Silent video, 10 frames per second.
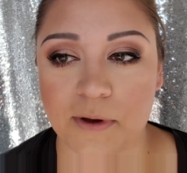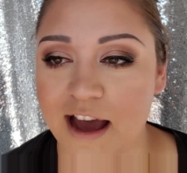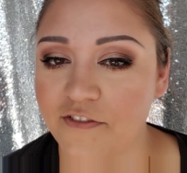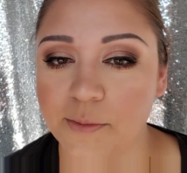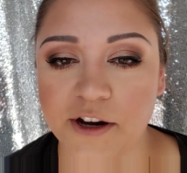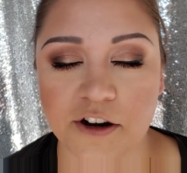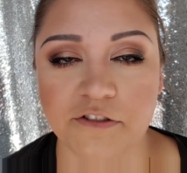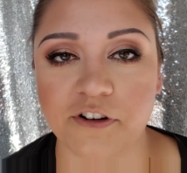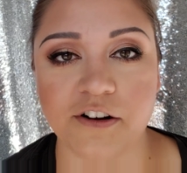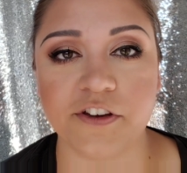have a mirror in
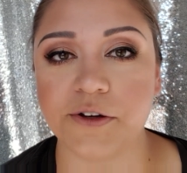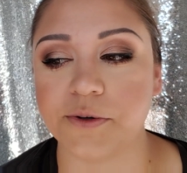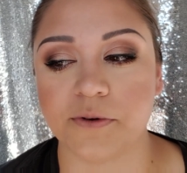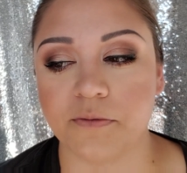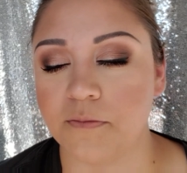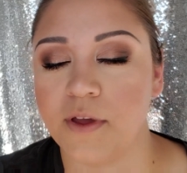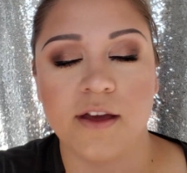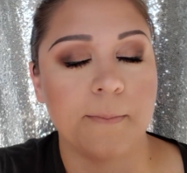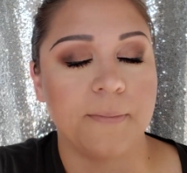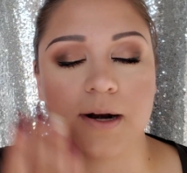front of you,
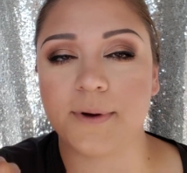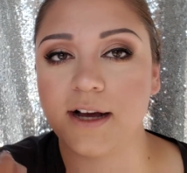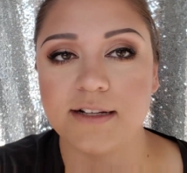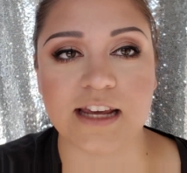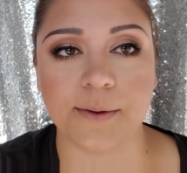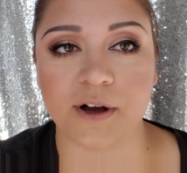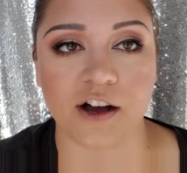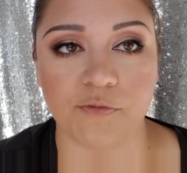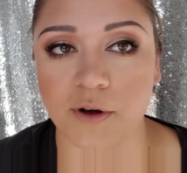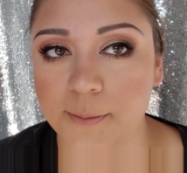put them on, take them
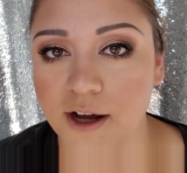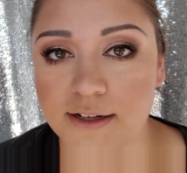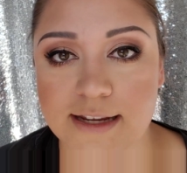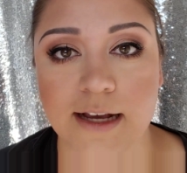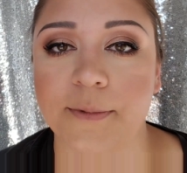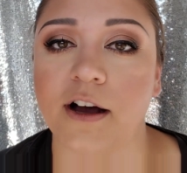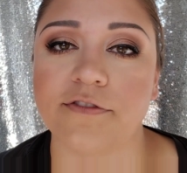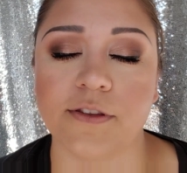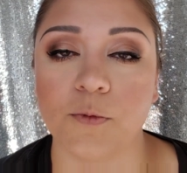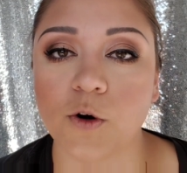off, put them on, take them
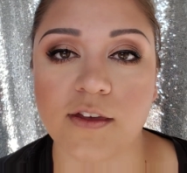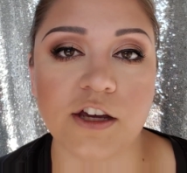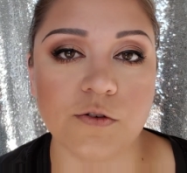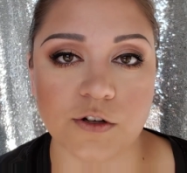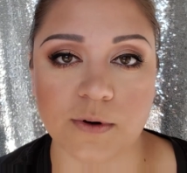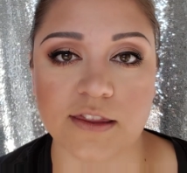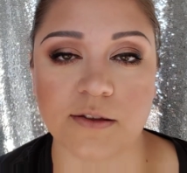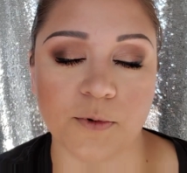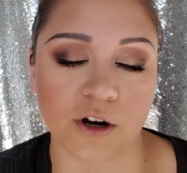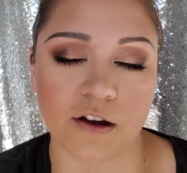off. The more that you do it,
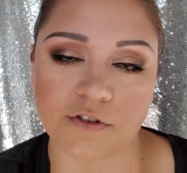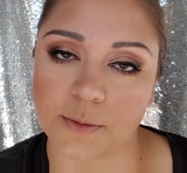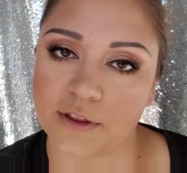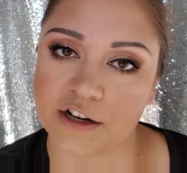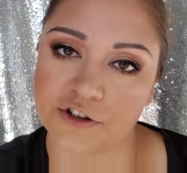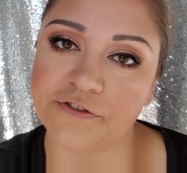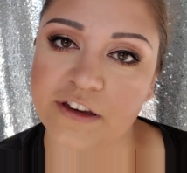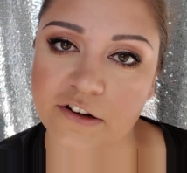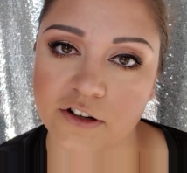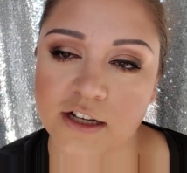the more comfortable that you'll
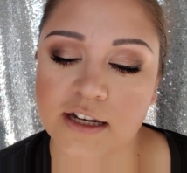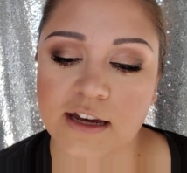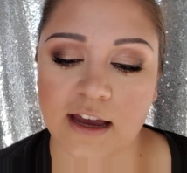feel.